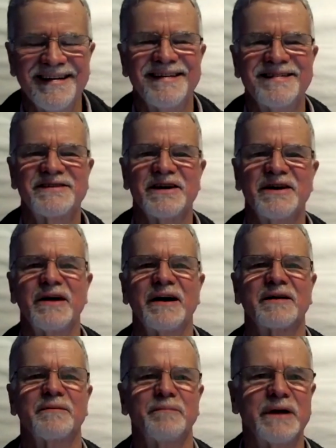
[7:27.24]
so
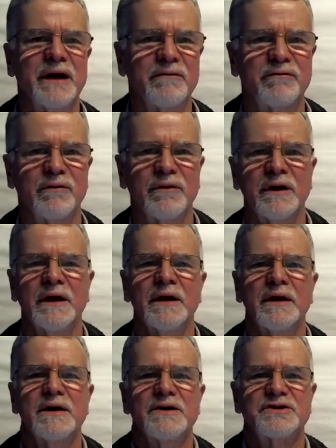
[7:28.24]
that can be helpful.
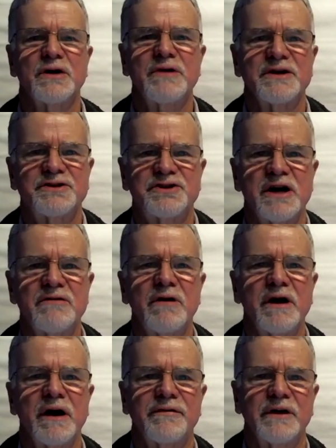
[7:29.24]
So yes,
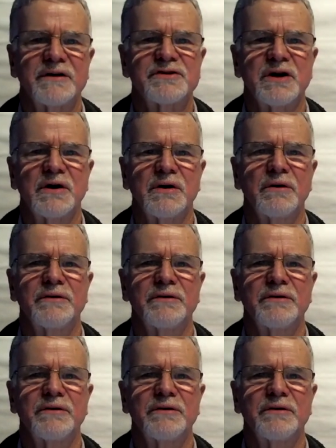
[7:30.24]
generally I think so.